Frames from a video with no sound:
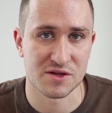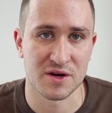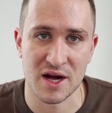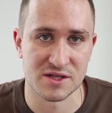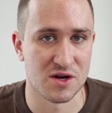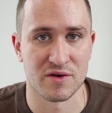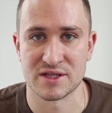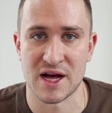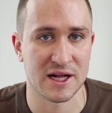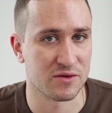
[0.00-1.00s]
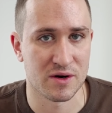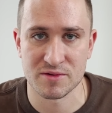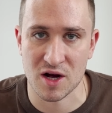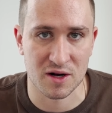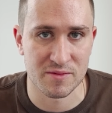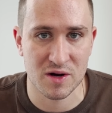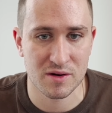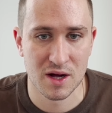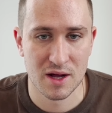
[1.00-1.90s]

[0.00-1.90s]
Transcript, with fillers: You guys know exactly what I'm talking about.